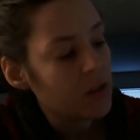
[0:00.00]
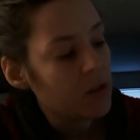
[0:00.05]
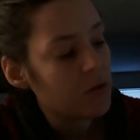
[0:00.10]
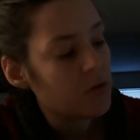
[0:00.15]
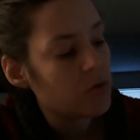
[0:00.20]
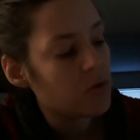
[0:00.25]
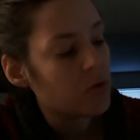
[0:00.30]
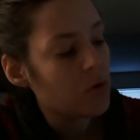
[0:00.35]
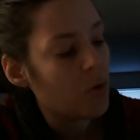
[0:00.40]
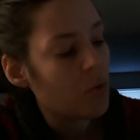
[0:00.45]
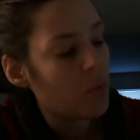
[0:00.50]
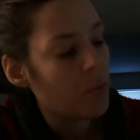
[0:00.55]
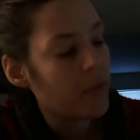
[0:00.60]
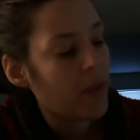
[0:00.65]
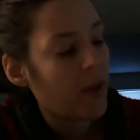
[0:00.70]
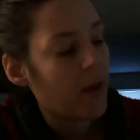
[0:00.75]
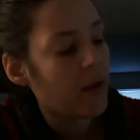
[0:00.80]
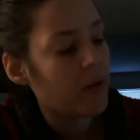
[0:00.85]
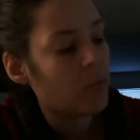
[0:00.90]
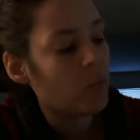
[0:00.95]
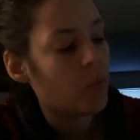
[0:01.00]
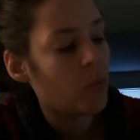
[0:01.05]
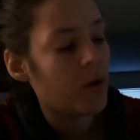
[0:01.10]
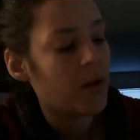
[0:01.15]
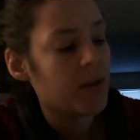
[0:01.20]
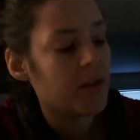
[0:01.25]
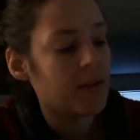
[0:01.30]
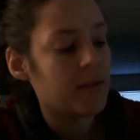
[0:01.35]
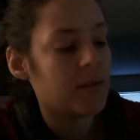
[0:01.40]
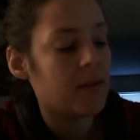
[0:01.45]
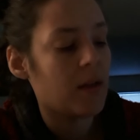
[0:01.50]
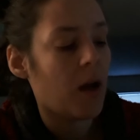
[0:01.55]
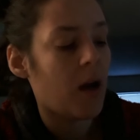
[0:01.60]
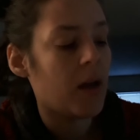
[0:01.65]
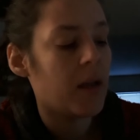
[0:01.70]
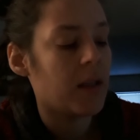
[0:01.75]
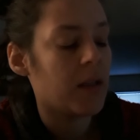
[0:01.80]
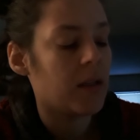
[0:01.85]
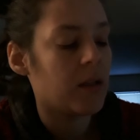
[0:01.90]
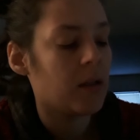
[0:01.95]
so that what is
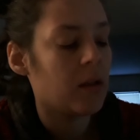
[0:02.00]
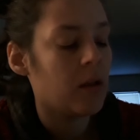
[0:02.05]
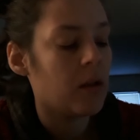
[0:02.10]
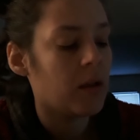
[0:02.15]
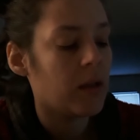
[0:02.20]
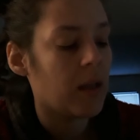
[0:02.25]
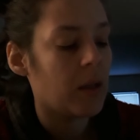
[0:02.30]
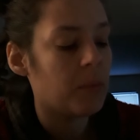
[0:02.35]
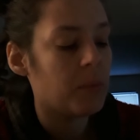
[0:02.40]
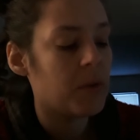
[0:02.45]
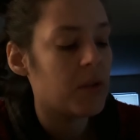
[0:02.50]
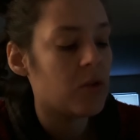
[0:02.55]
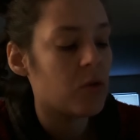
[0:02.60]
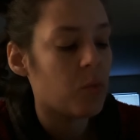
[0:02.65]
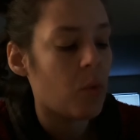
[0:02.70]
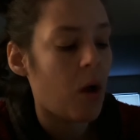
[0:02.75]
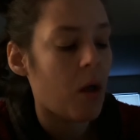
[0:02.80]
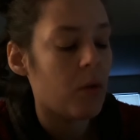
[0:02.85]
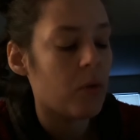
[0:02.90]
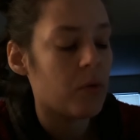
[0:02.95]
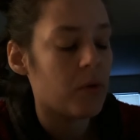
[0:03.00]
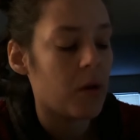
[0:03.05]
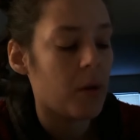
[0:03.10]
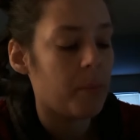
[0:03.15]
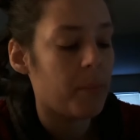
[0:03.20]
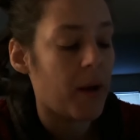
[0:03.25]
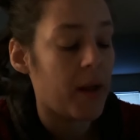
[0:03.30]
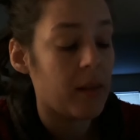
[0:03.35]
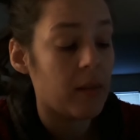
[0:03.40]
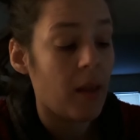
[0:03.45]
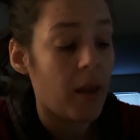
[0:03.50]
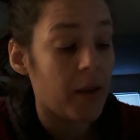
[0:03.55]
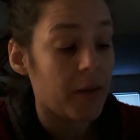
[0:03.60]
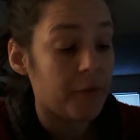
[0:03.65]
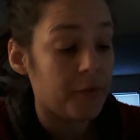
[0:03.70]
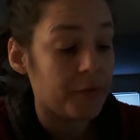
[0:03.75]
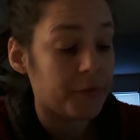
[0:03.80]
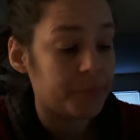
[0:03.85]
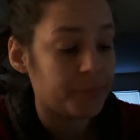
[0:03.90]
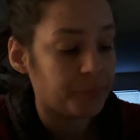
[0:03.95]
dying can be swallowed up by
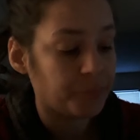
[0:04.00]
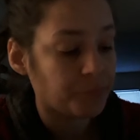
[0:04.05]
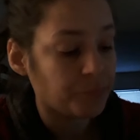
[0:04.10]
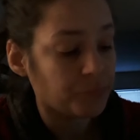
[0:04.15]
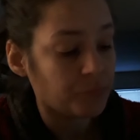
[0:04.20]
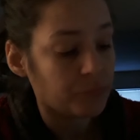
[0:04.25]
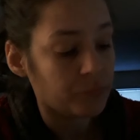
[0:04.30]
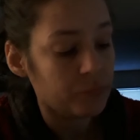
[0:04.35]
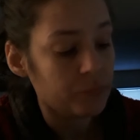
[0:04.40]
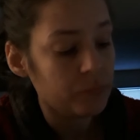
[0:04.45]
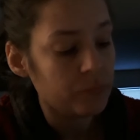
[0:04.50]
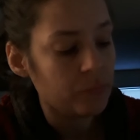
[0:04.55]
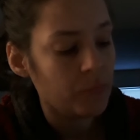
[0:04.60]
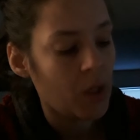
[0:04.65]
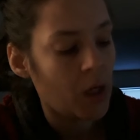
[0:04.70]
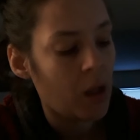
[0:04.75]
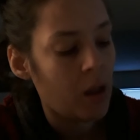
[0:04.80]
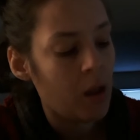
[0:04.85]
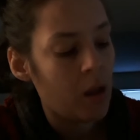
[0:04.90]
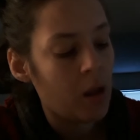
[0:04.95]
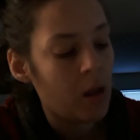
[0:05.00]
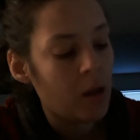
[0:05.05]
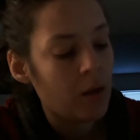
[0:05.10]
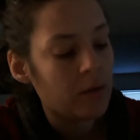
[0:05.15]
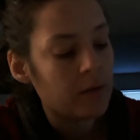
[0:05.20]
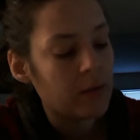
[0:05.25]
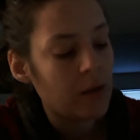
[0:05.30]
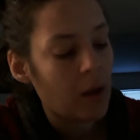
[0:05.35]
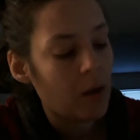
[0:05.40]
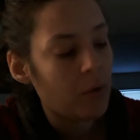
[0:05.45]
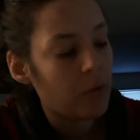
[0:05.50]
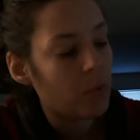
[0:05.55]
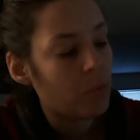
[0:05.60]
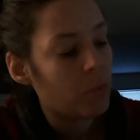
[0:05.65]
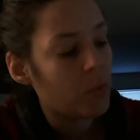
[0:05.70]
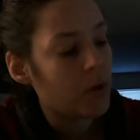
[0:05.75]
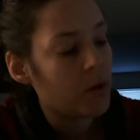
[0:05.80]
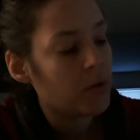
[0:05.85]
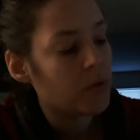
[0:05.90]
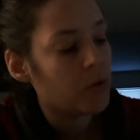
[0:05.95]
life. Now, the
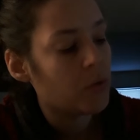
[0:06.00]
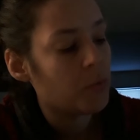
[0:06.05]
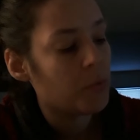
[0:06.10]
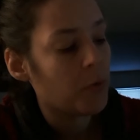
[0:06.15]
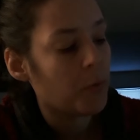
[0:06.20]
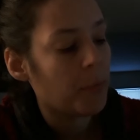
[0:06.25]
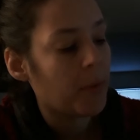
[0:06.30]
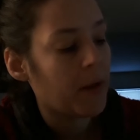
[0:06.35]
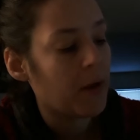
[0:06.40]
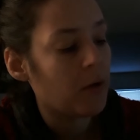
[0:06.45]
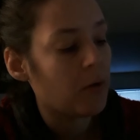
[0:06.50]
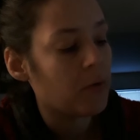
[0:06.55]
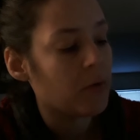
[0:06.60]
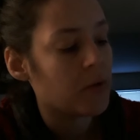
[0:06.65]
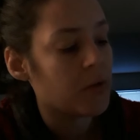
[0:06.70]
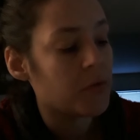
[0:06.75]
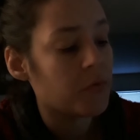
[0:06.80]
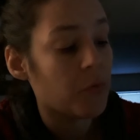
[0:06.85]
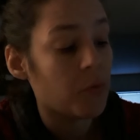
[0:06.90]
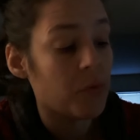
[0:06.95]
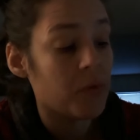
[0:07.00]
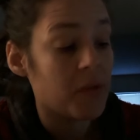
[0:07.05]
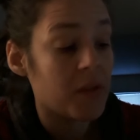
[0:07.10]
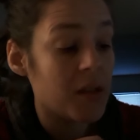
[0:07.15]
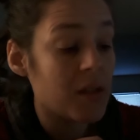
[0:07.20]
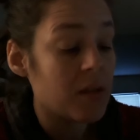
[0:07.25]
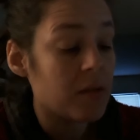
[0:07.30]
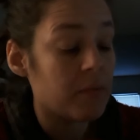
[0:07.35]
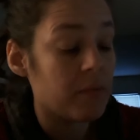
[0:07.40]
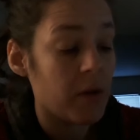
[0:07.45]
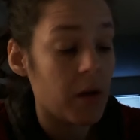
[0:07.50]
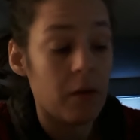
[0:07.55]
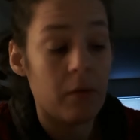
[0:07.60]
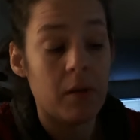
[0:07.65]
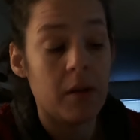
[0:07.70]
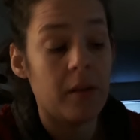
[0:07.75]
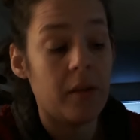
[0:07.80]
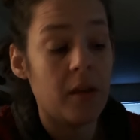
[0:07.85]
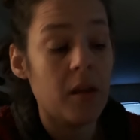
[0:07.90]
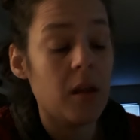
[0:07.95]
one who prepared us for this
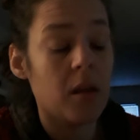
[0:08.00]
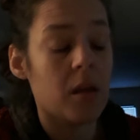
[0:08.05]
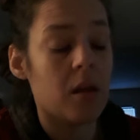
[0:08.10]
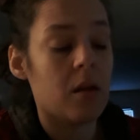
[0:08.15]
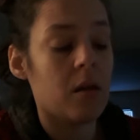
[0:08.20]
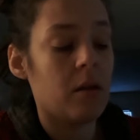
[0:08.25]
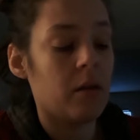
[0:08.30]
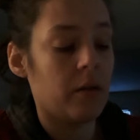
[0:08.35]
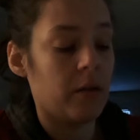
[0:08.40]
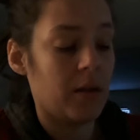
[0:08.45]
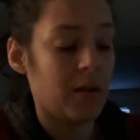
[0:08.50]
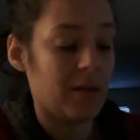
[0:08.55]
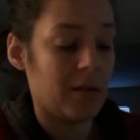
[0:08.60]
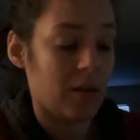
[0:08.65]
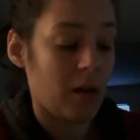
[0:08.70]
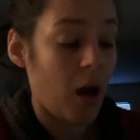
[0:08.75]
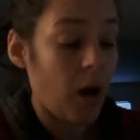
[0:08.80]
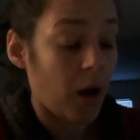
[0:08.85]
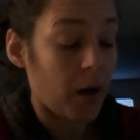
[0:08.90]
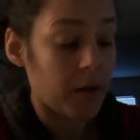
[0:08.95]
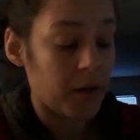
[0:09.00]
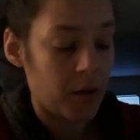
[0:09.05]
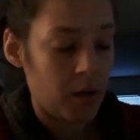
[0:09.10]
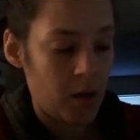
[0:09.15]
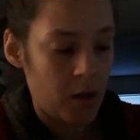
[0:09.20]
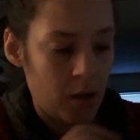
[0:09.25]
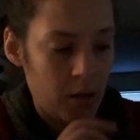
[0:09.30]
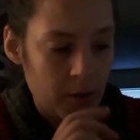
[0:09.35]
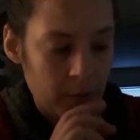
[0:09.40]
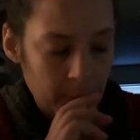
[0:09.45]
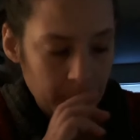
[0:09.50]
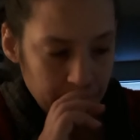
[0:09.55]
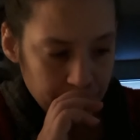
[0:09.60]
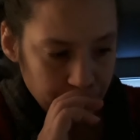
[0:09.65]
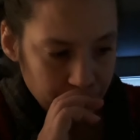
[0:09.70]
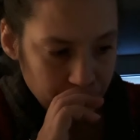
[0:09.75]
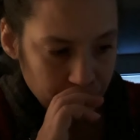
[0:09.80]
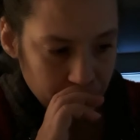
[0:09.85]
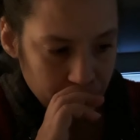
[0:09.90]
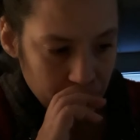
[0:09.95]
very thing is God.
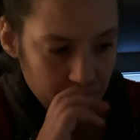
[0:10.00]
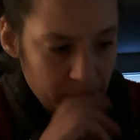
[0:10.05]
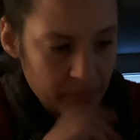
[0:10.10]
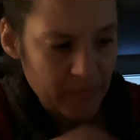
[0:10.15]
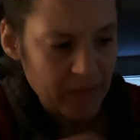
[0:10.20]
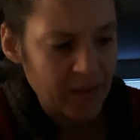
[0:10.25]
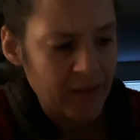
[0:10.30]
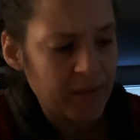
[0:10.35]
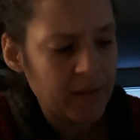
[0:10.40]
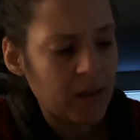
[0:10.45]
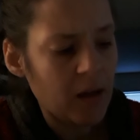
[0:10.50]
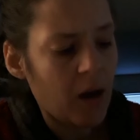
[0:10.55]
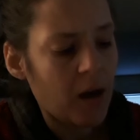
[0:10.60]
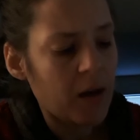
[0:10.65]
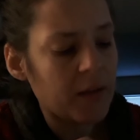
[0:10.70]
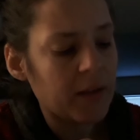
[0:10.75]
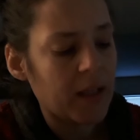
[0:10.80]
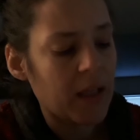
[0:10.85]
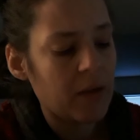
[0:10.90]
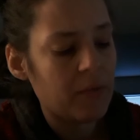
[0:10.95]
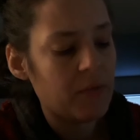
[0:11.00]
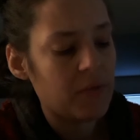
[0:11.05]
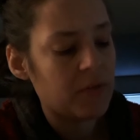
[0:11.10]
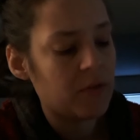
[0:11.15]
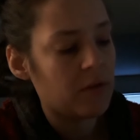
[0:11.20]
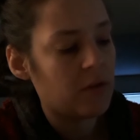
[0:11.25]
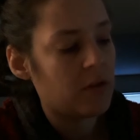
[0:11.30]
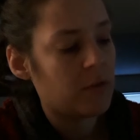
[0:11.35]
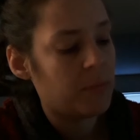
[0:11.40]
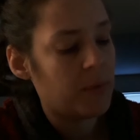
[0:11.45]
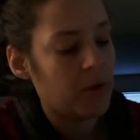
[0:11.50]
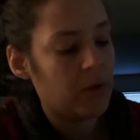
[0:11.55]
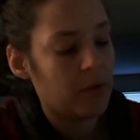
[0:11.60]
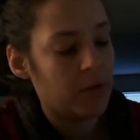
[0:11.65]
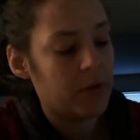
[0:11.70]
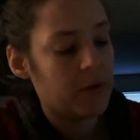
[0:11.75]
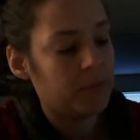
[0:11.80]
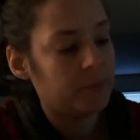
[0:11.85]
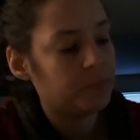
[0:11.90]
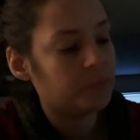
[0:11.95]
And God gave us the
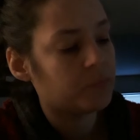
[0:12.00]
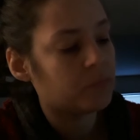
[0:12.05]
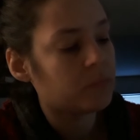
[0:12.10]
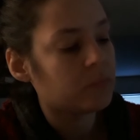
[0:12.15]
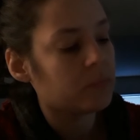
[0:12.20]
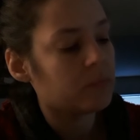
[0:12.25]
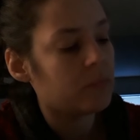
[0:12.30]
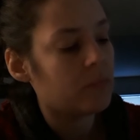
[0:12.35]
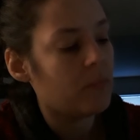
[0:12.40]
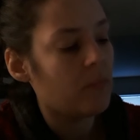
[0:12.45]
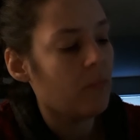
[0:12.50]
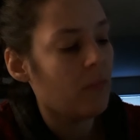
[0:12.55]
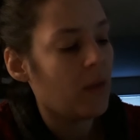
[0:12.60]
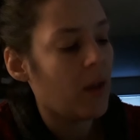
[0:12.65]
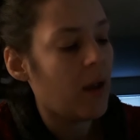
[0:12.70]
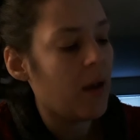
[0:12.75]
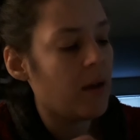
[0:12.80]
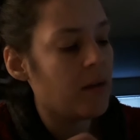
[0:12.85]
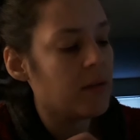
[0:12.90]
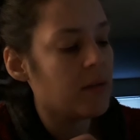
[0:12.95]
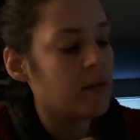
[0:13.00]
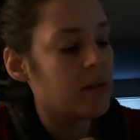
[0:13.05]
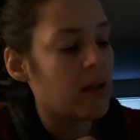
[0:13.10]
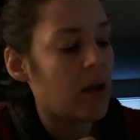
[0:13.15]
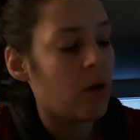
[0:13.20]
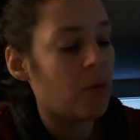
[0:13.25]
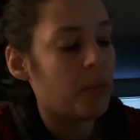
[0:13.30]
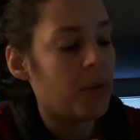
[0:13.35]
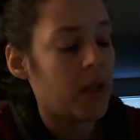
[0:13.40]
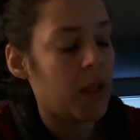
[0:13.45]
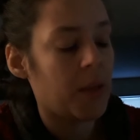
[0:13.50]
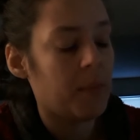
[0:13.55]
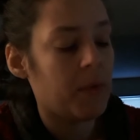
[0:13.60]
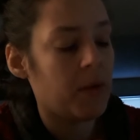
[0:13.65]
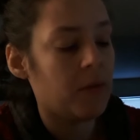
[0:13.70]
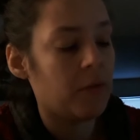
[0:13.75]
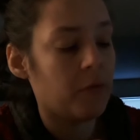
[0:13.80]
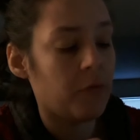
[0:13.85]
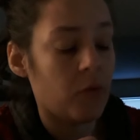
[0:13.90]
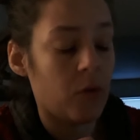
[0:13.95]
Spirit as a down
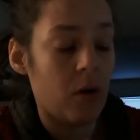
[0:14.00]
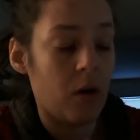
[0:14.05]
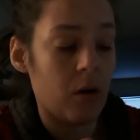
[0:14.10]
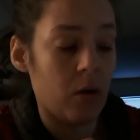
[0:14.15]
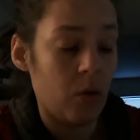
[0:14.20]
payment for our